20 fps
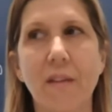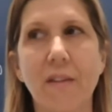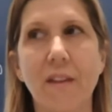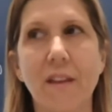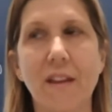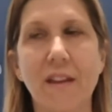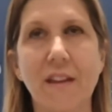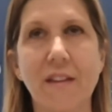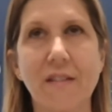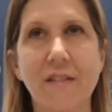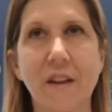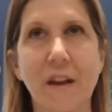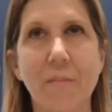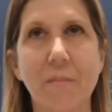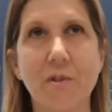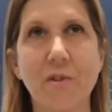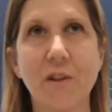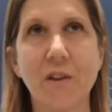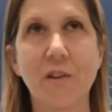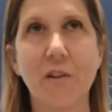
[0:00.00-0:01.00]
the
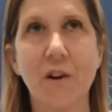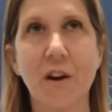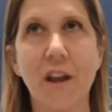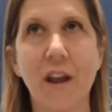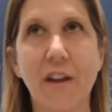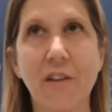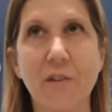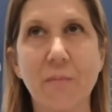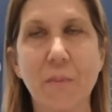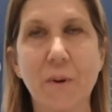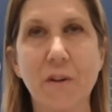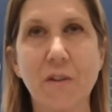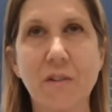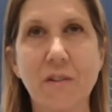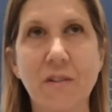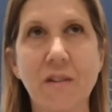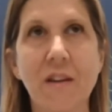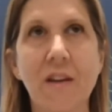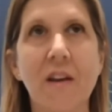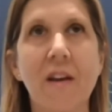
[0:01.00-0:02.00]
cybersecurity
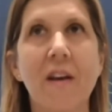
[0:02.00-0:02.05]
experts?